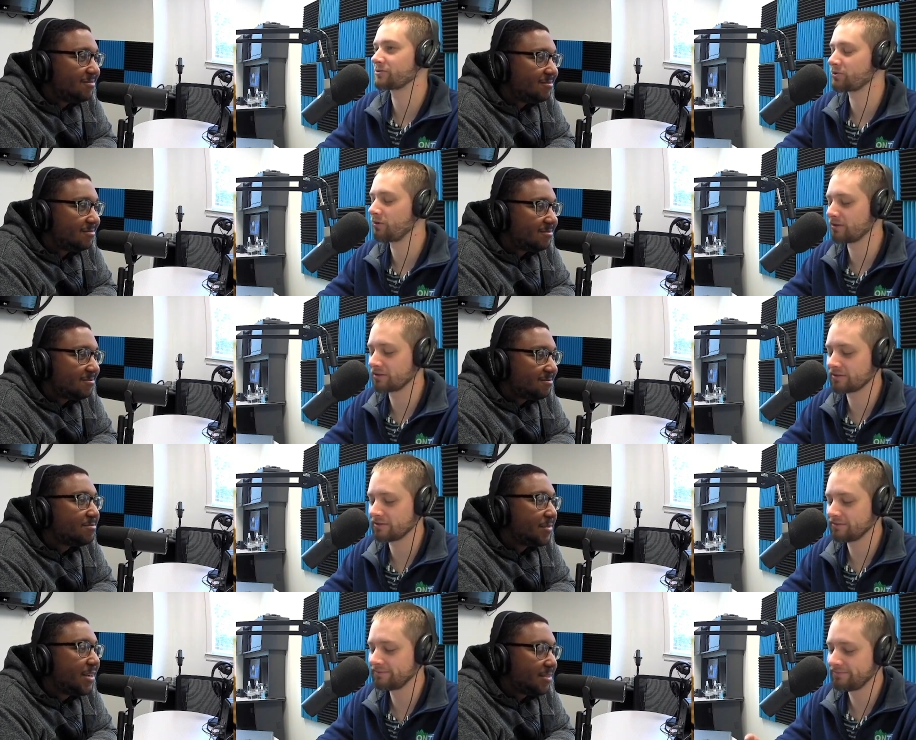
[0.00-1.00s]
Speaker 1: first quarter.
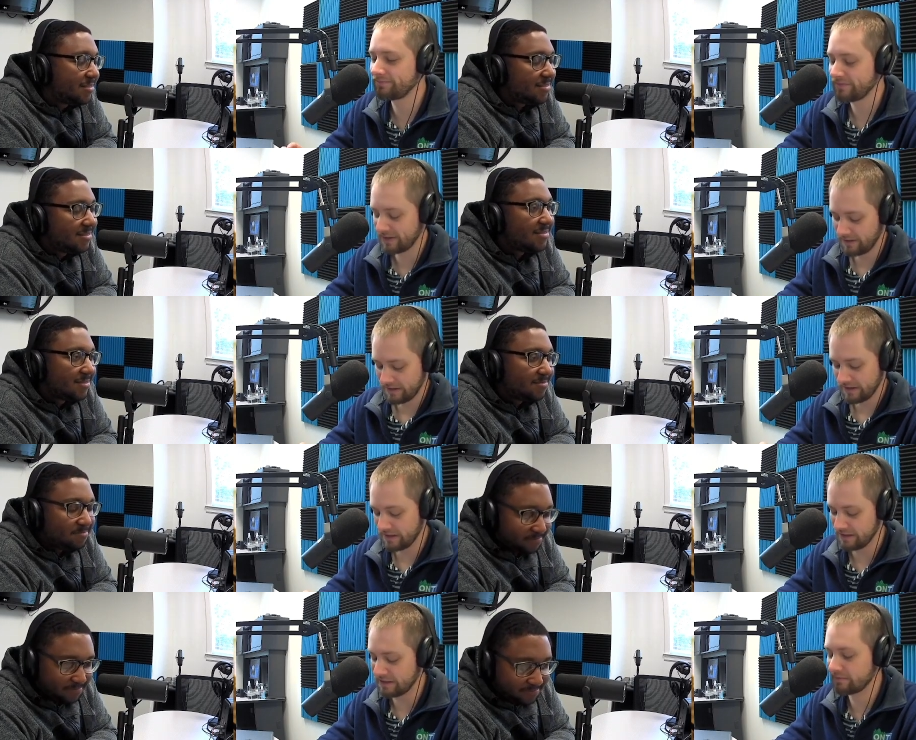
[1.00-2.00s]
So. Yeah.
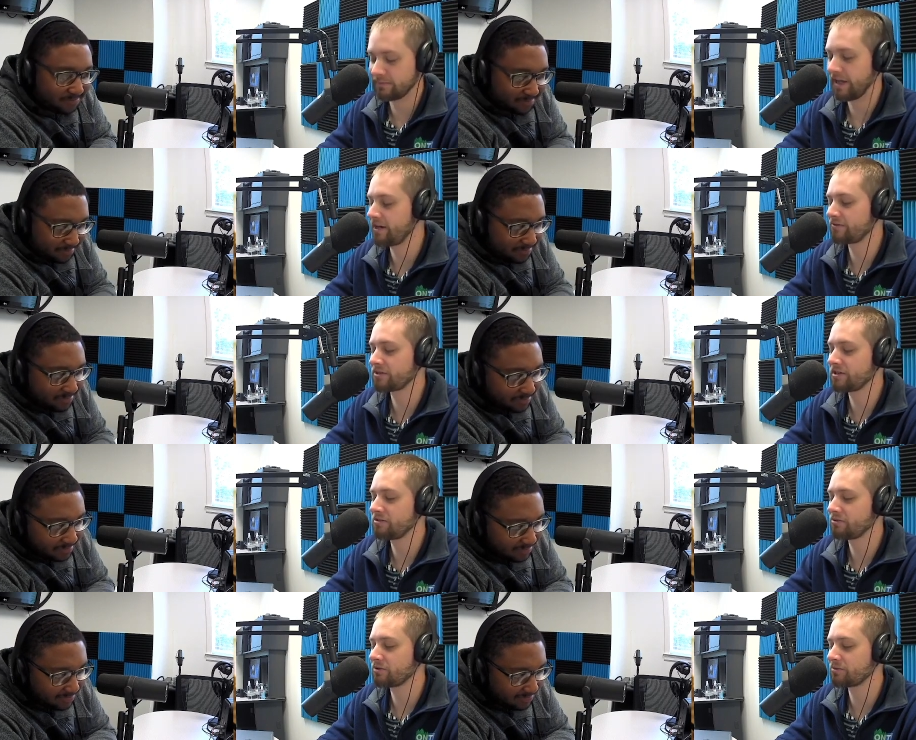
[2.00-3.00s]
Um,
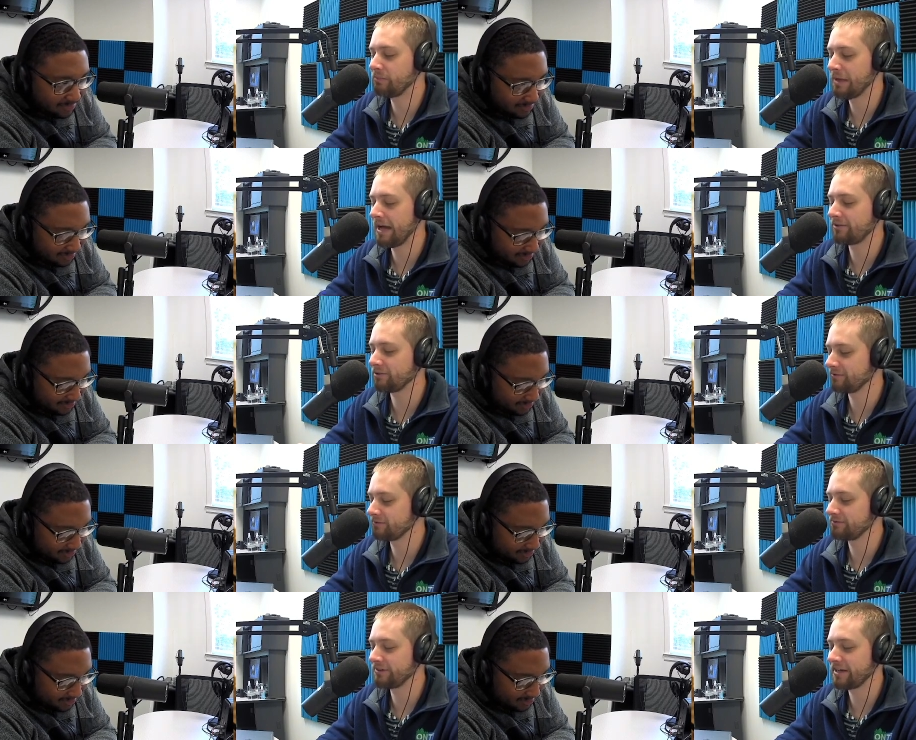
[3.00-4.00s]
NFC North battle
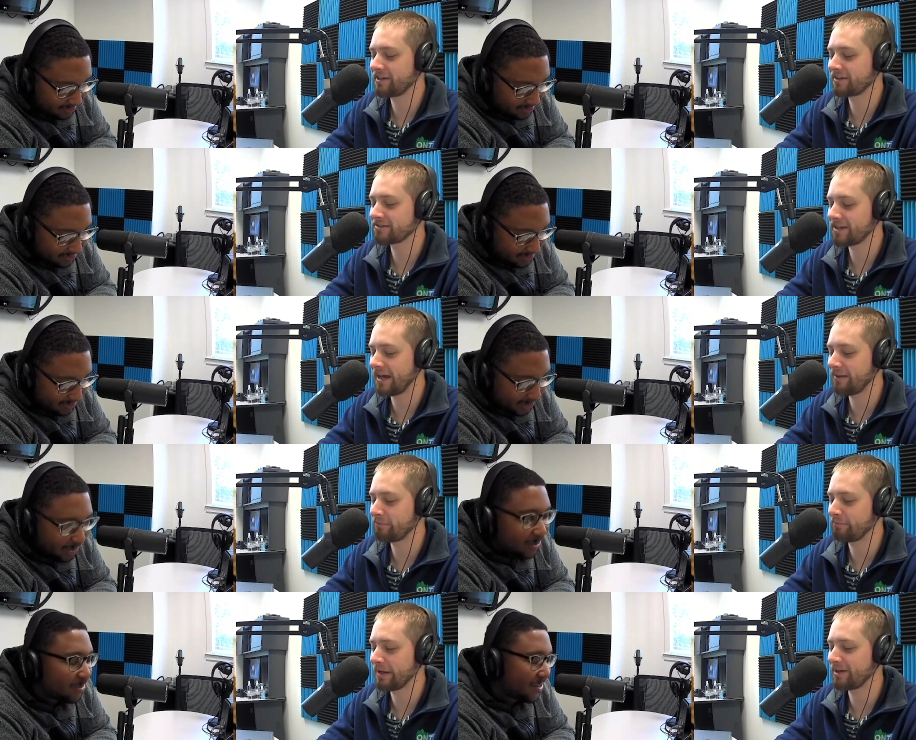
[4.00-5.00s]
Vikings
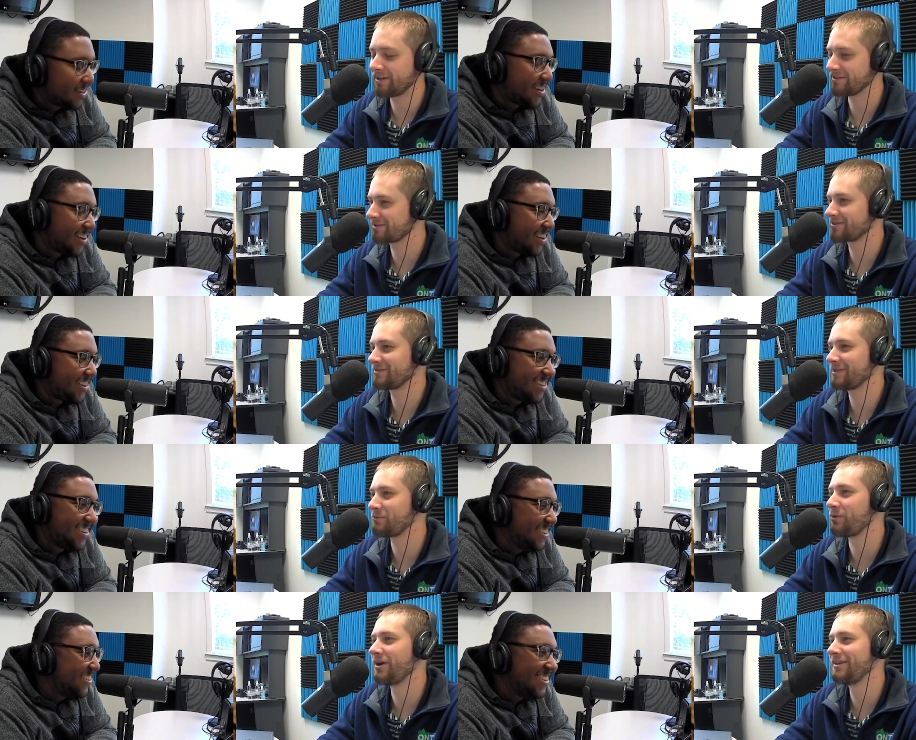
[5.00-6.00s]
at oh, Bears. God.
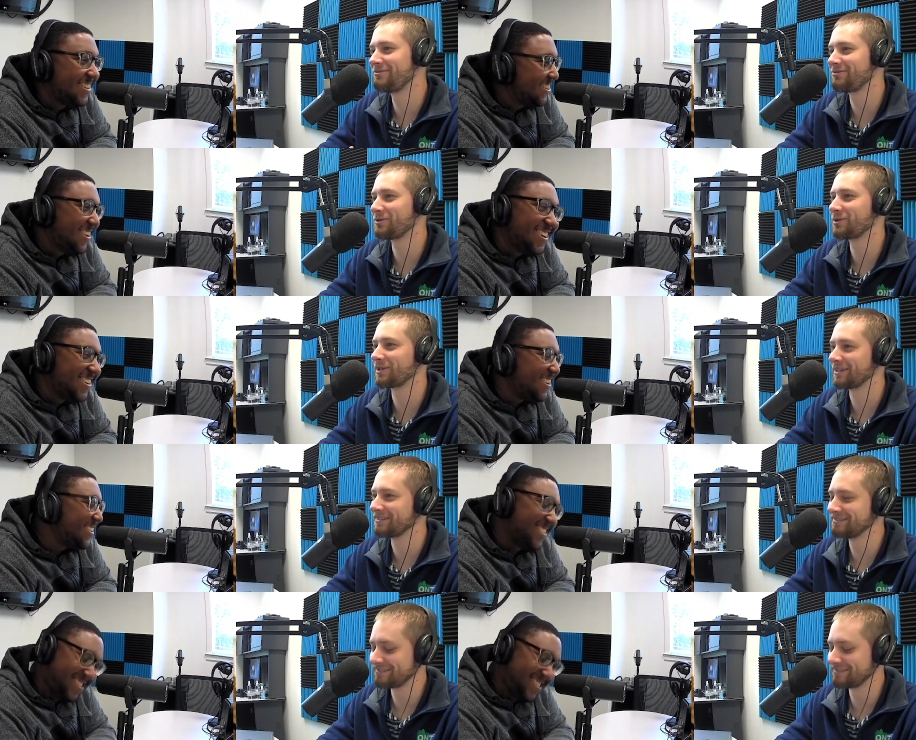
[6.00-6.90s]
The one in four